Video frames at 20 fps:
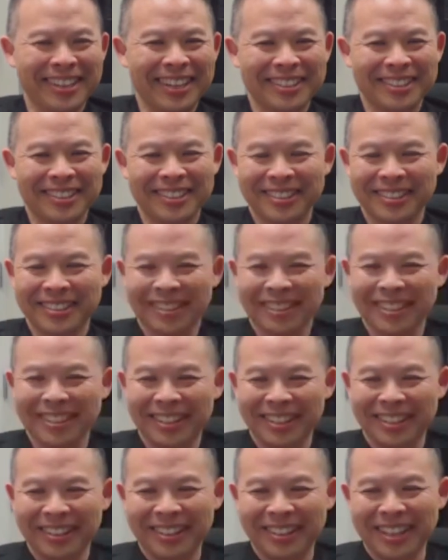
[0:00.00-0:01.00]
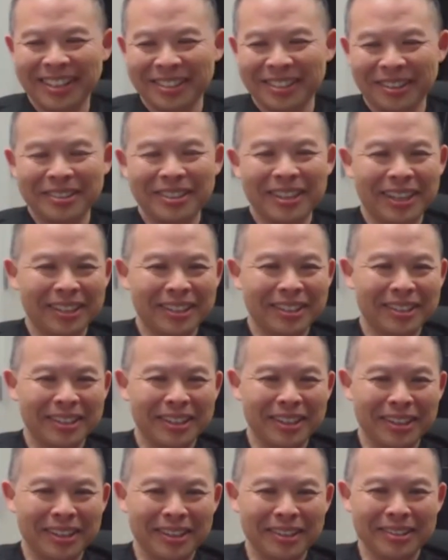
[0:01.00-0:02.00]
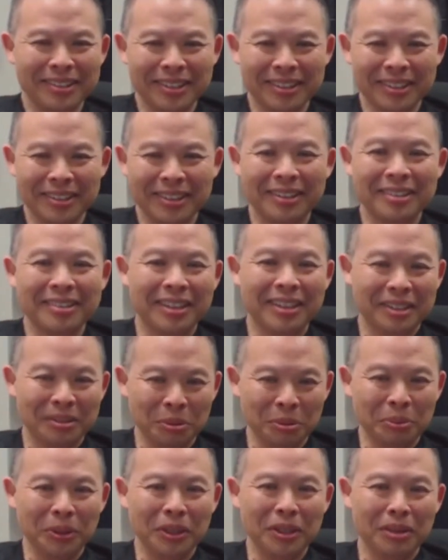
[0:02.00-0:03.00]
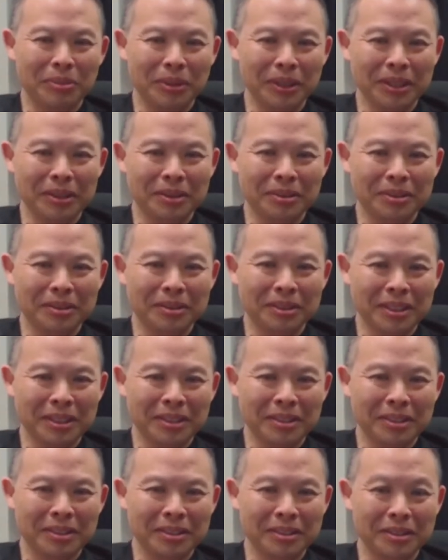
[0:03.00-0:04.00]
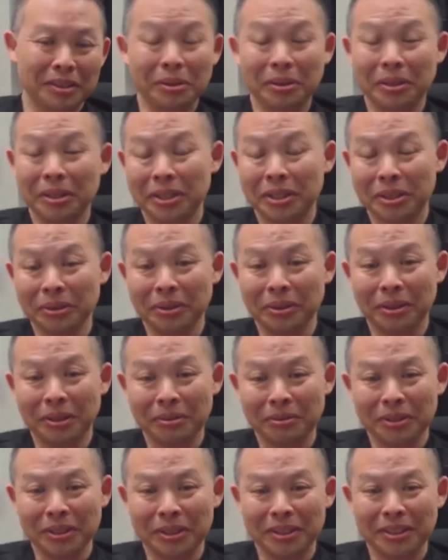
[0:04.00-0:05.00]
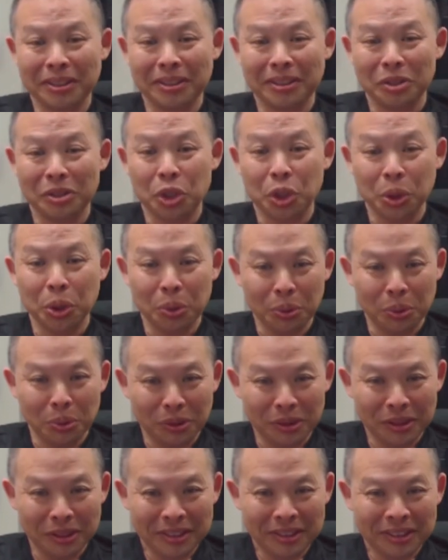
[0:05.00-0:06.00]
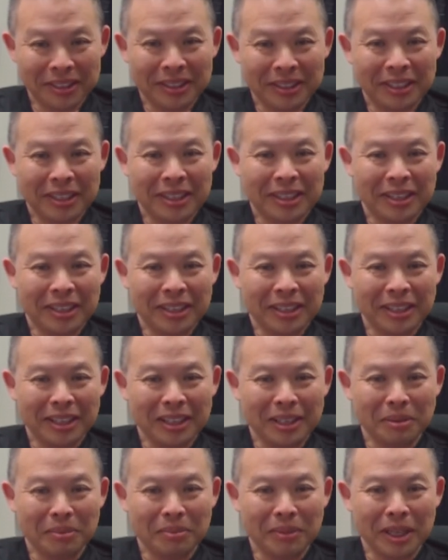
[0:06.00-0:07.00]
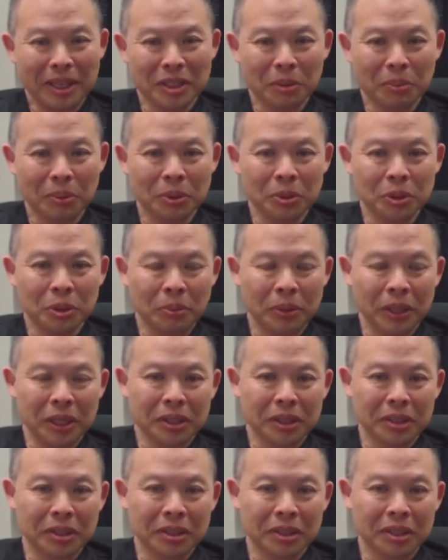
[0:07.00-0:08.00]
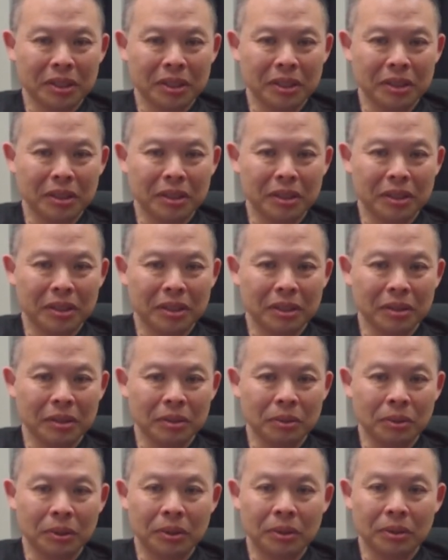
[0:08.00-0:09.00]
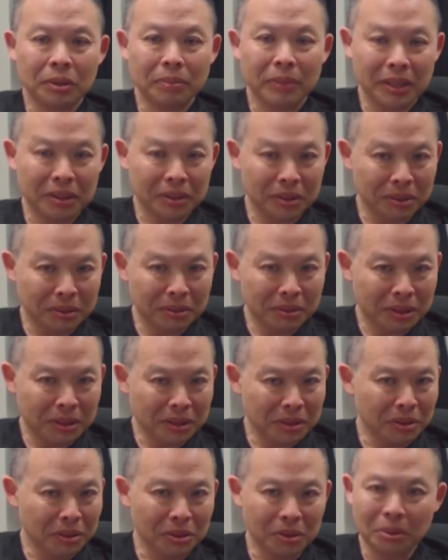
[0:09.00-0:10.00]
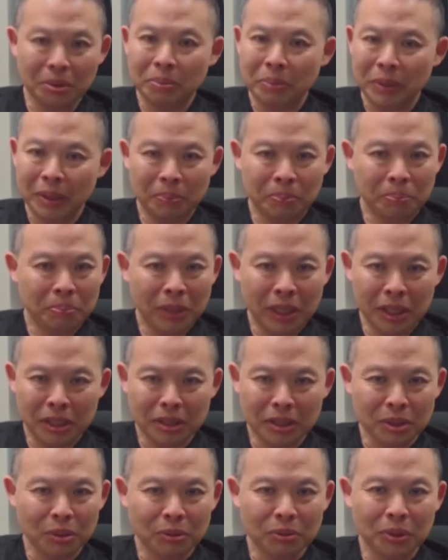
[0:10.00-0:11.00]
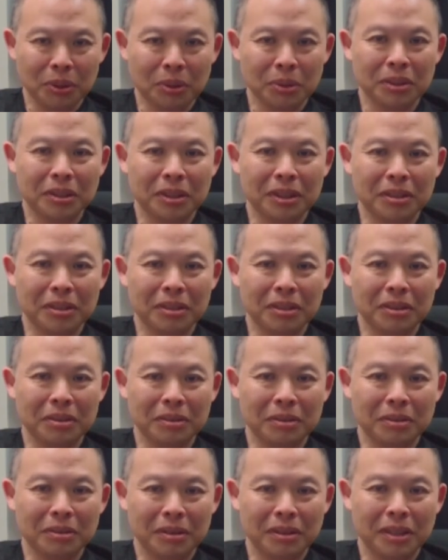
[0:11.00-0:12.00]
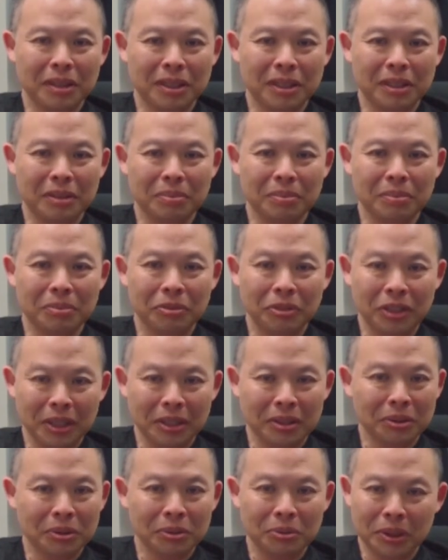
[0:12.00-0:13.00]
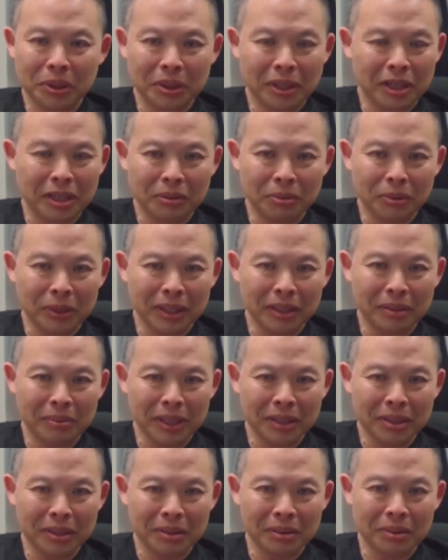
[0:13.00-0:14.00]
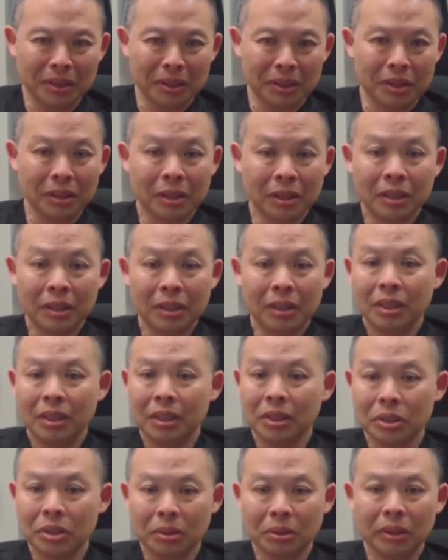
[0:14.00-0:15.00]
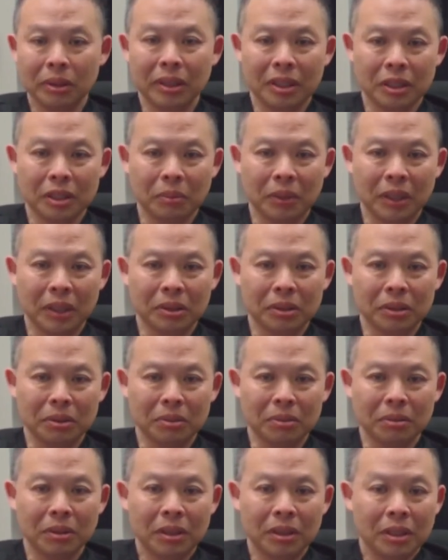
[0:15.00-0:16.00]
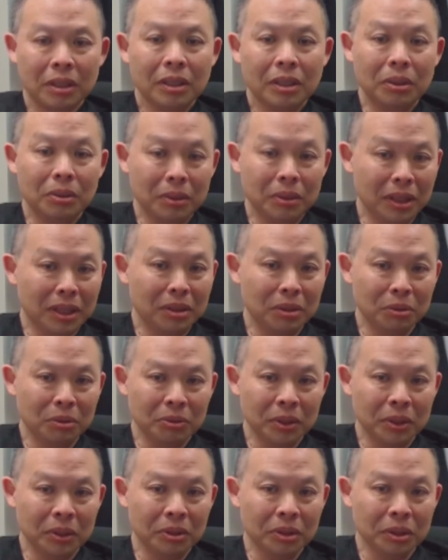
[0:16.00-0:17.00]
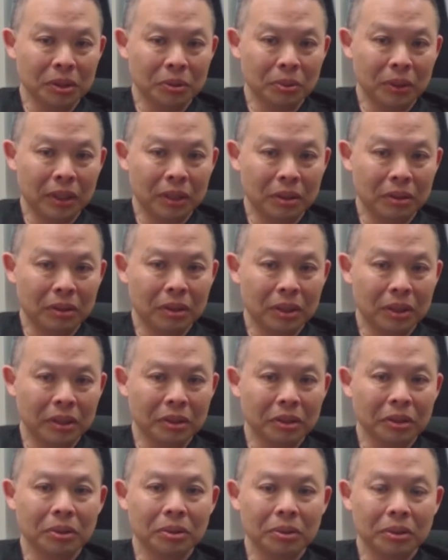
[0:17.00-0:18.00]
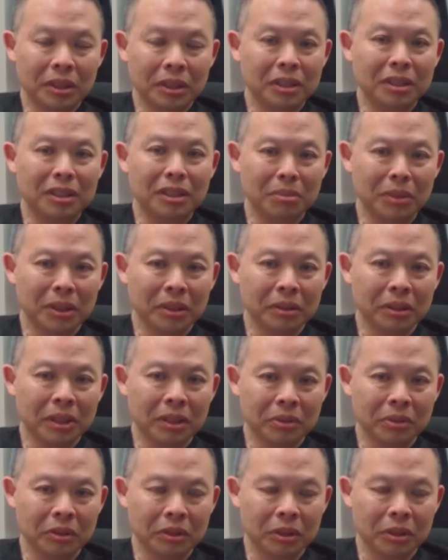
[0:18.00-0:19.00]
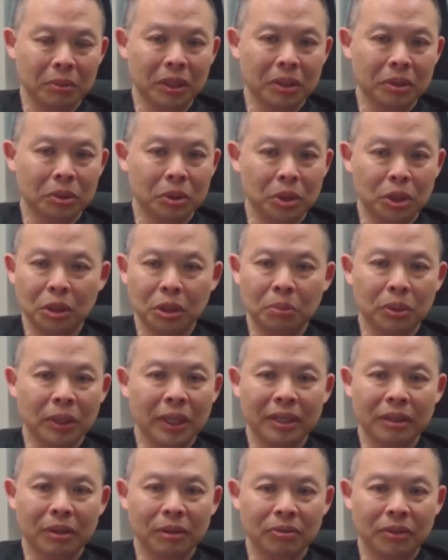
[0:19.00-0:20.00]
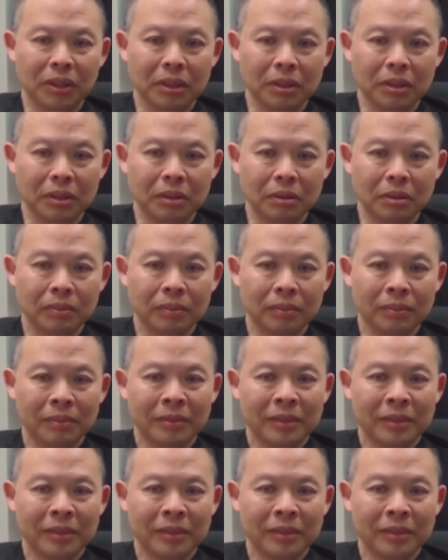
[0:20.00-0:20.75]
that's uh, that's our data, and uh, that data will be coming out at an international conference in June. Um, as opposed to patients on uh, oral methadone, and you know, pe- patients overdose on um, fentanyl when on, uh, while well, on methadone, and and certainly on Suboxone you can overdose as well. Although 16 milligrams of suboxone should block out fentanyl,